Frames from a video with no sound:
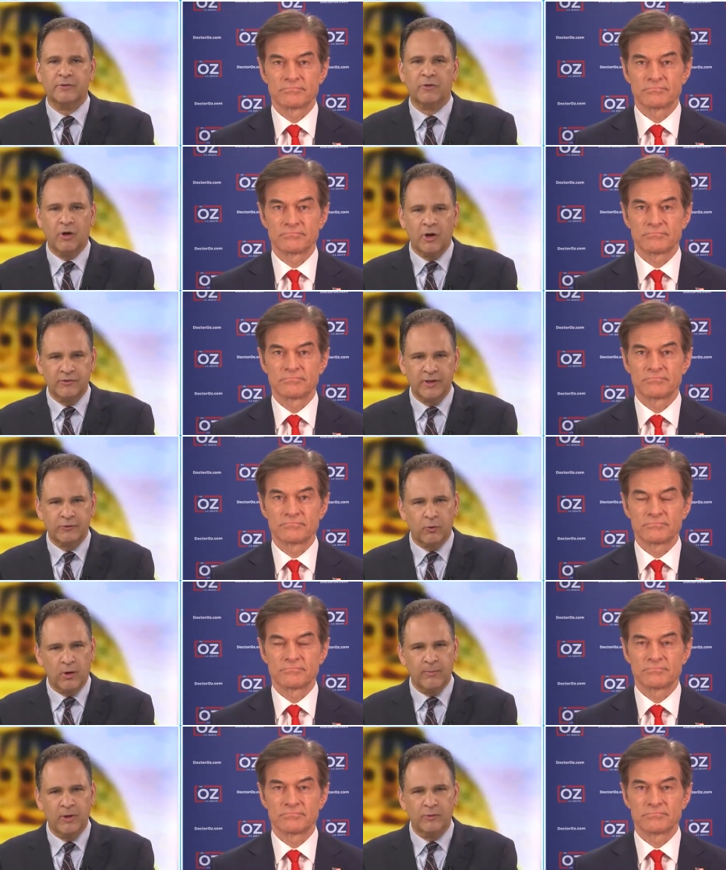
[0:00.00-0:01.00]
Speaker 1: and cross-sex
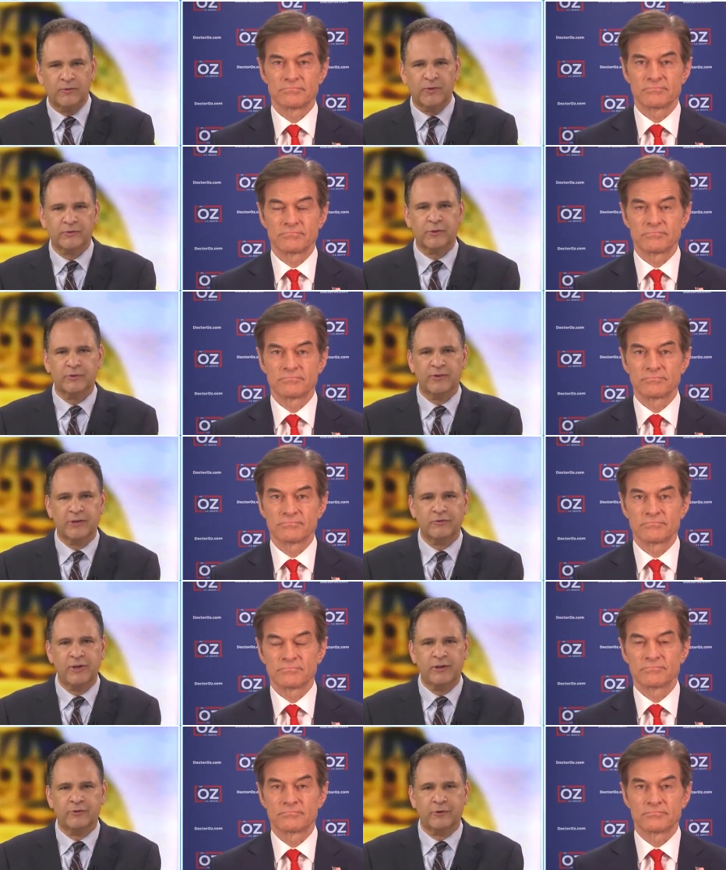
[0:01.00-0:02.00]
hormones, physical sex
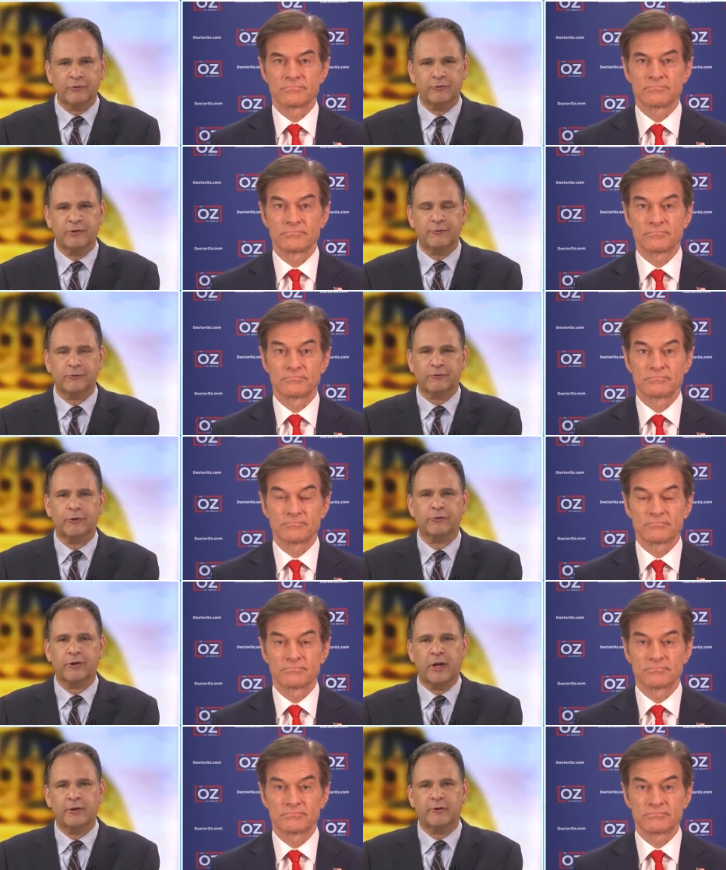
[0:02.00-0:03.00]
change surgeries for
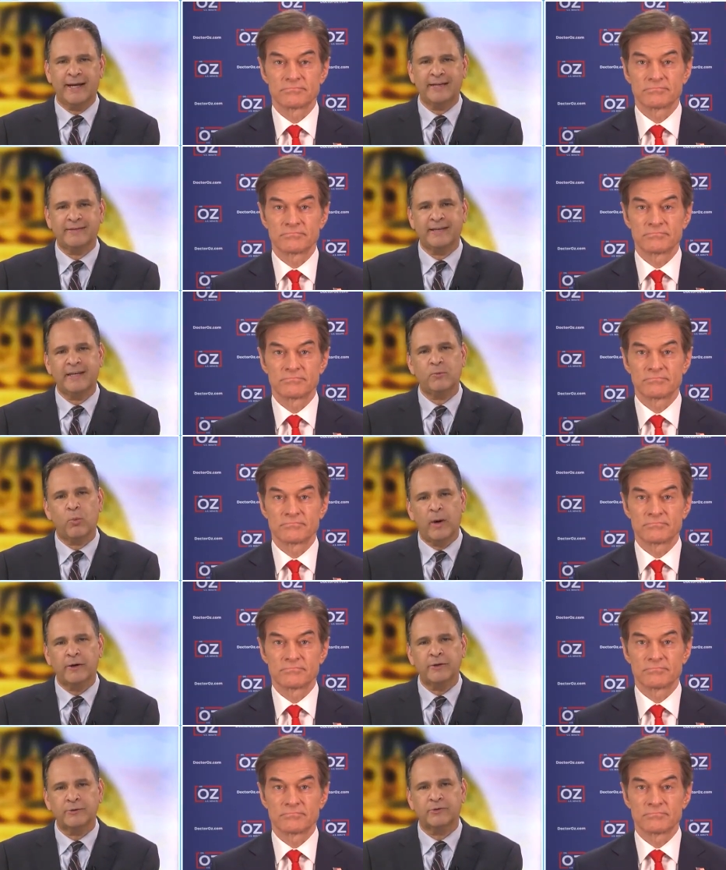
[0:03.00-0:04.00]
children under 18?
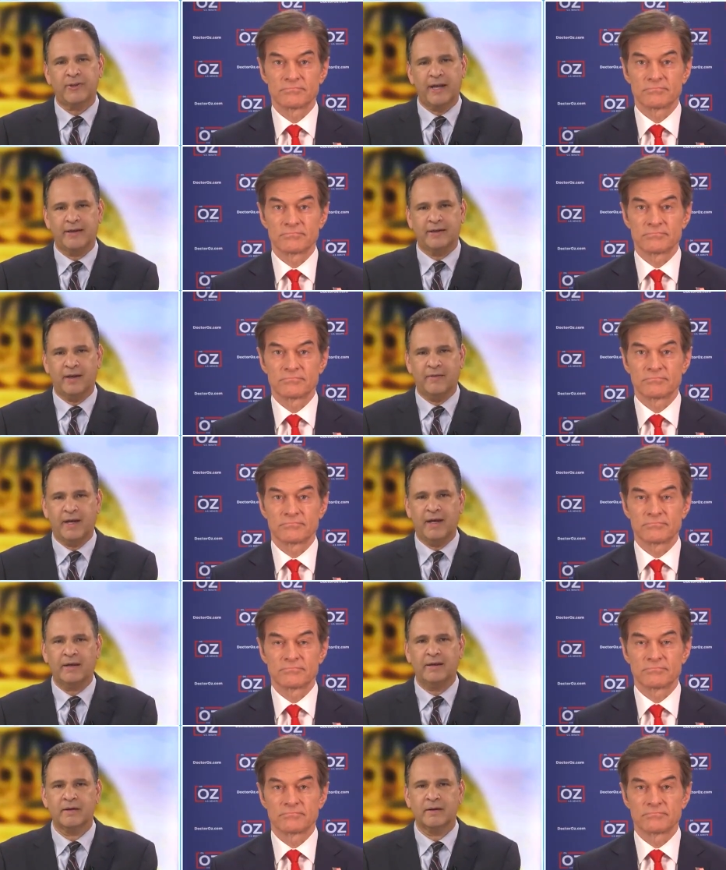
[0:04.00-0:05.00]
Where do you stand on
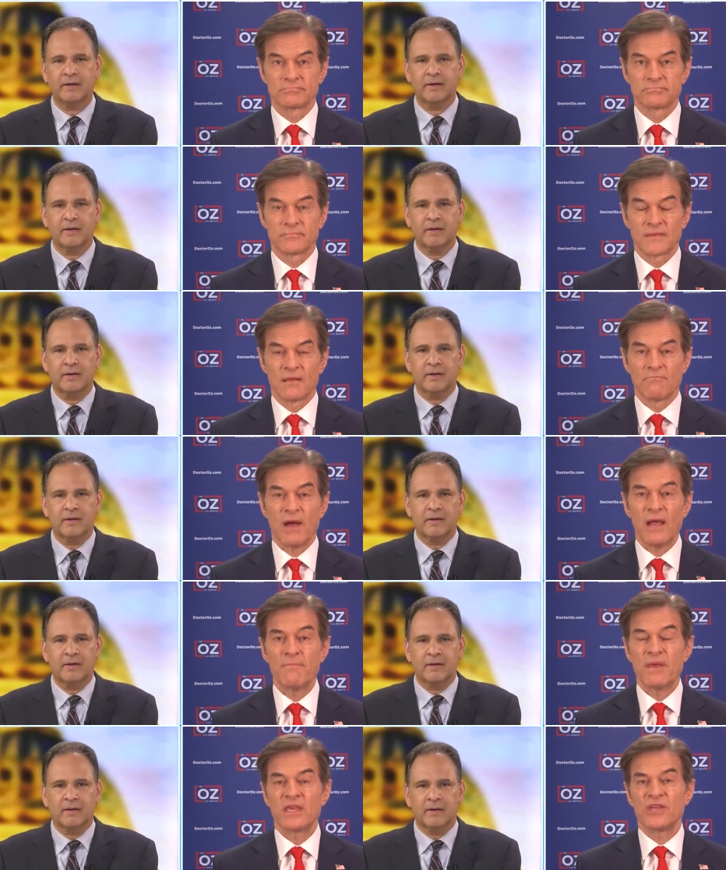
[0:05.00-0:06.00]
that?
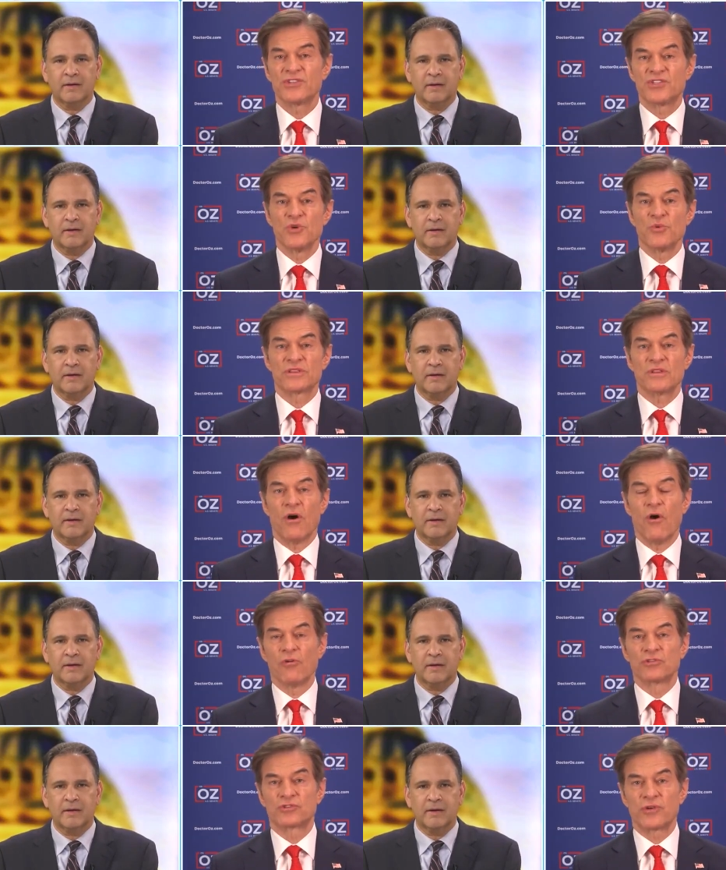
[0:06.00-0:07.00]
Speaker 2: My big issue with the
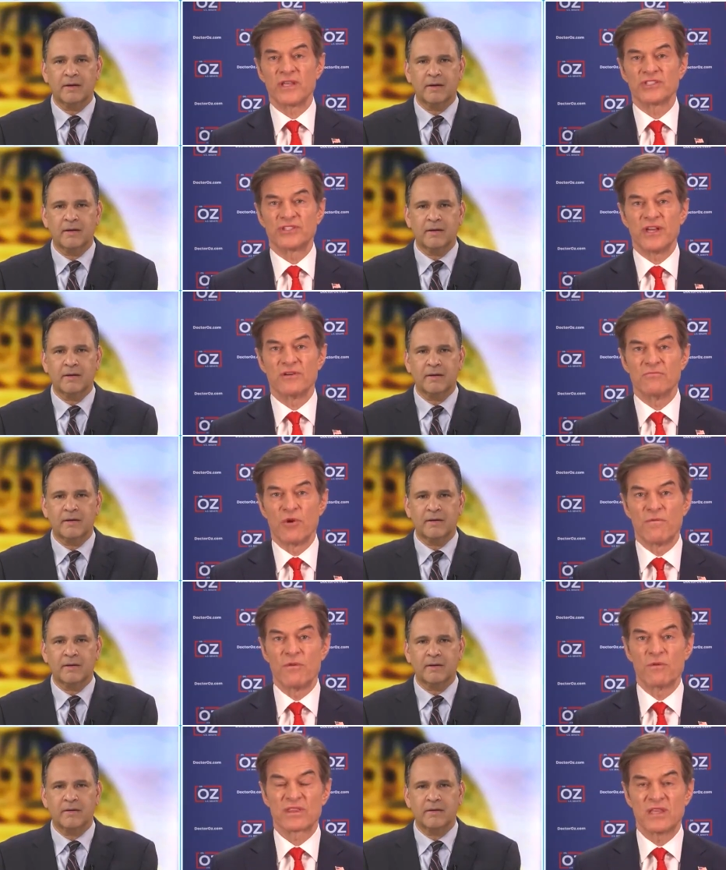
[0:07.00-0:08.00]
whole transgender
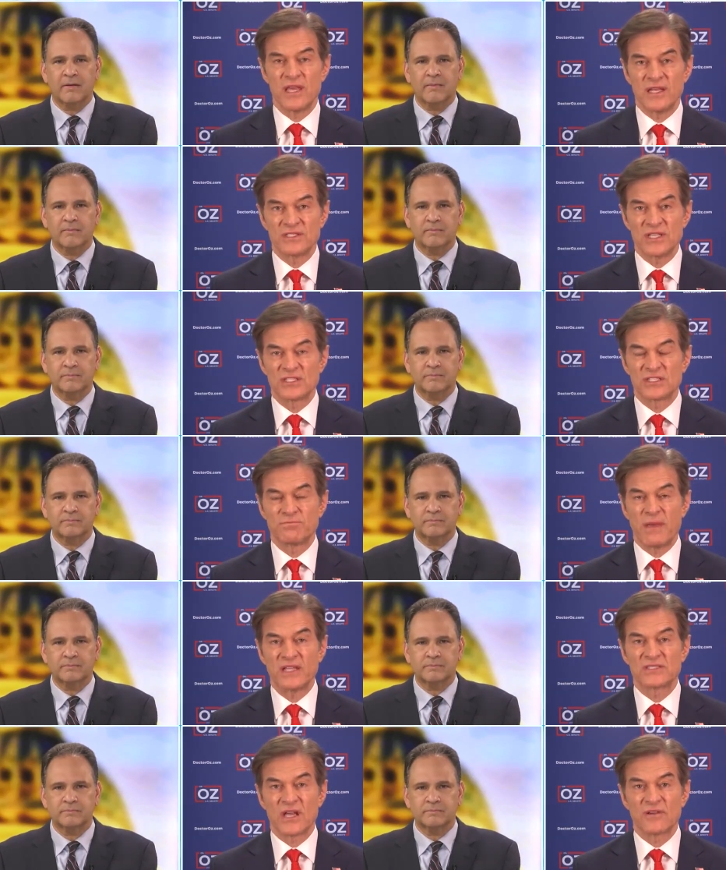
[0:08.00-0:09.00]
movement with kids is it's
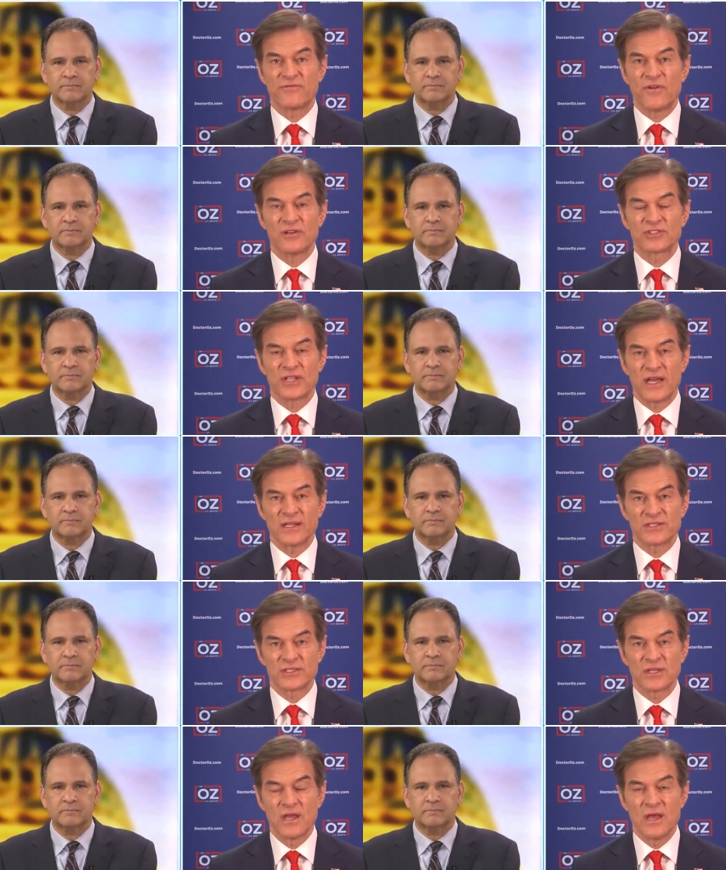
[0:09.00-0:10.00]
based on false
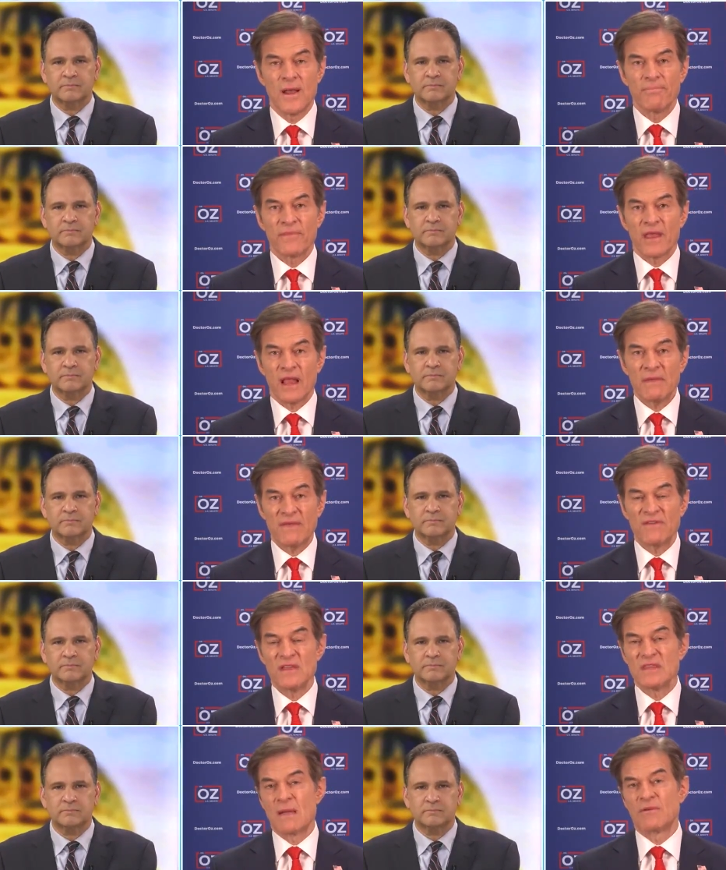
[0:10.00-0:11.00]
science let me give you